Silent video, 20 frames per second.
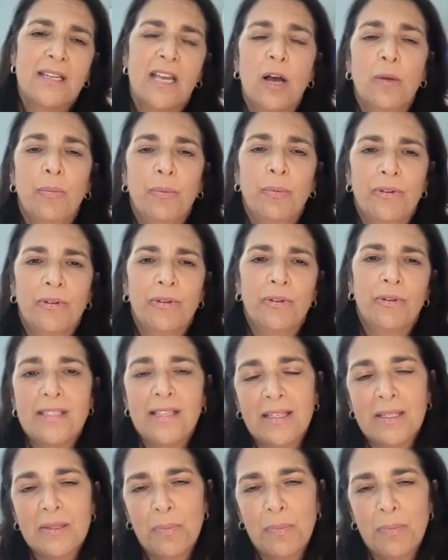to help
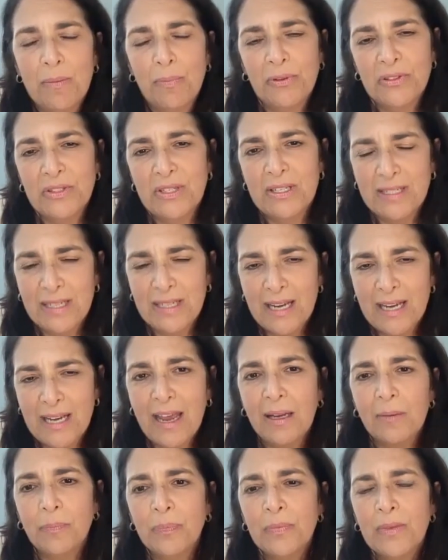Greece and its people
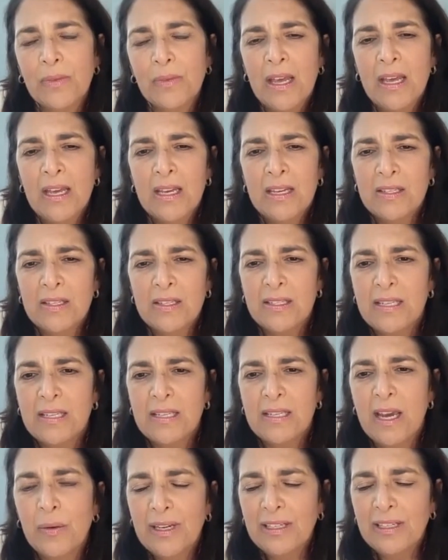today.
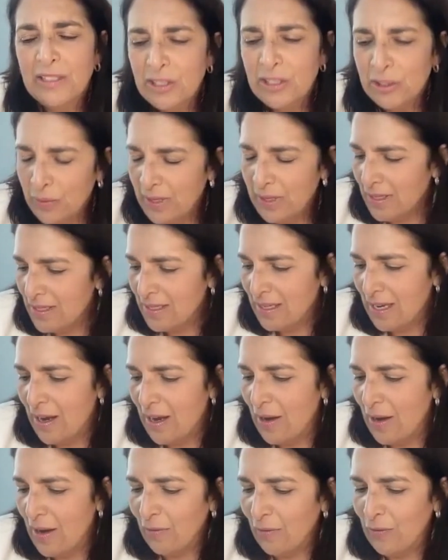So in doing
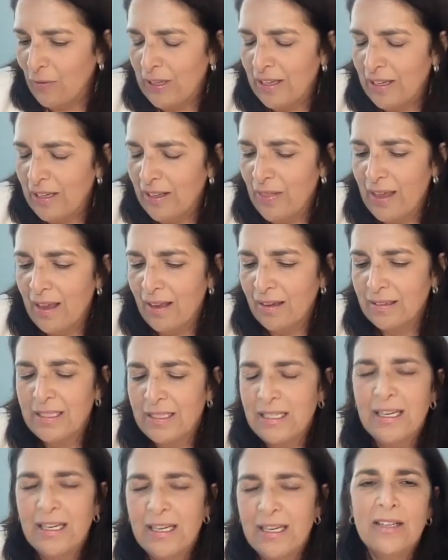so, I feel
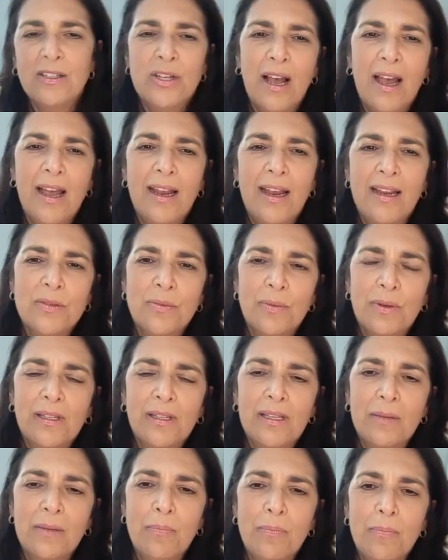that THI has
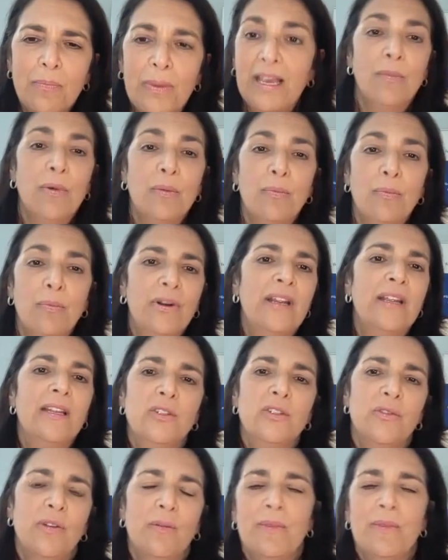really become a
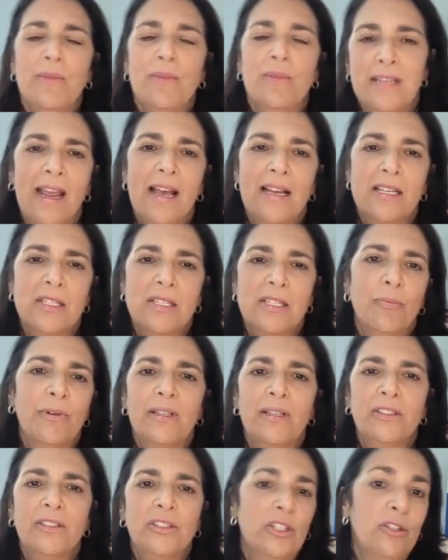bridge from the
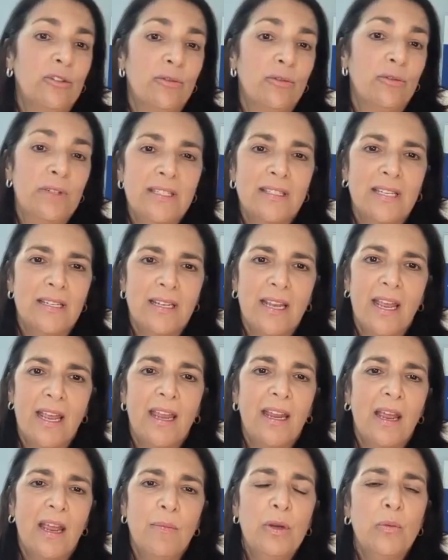diaspora to Greece
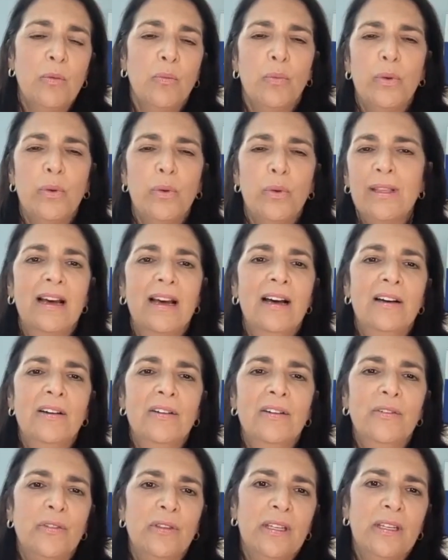today. I mean, we
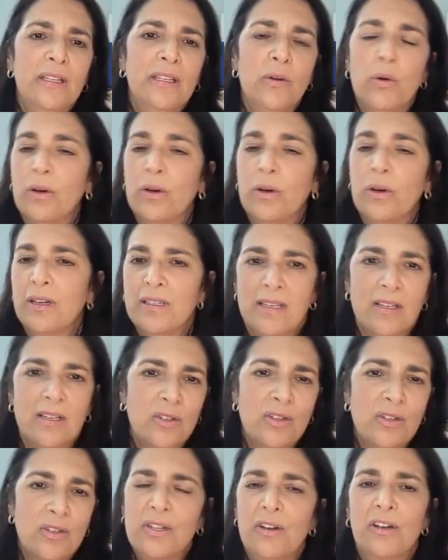love the
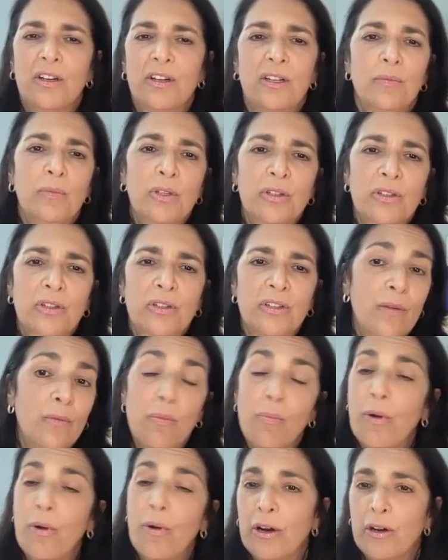organizations in our community
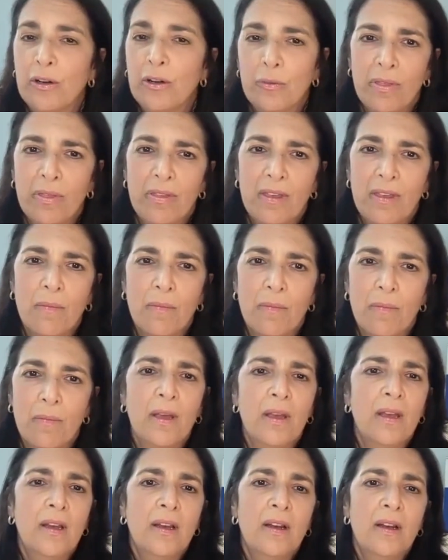and we partner with
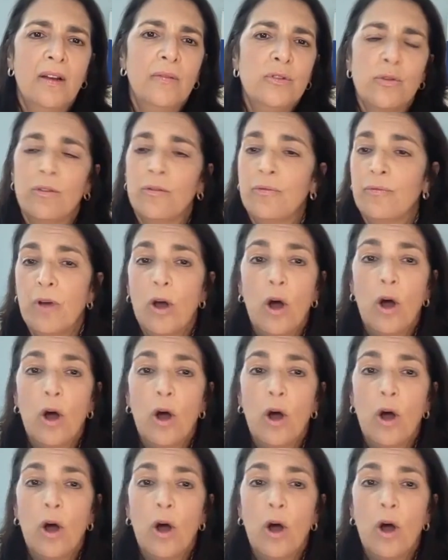them sort of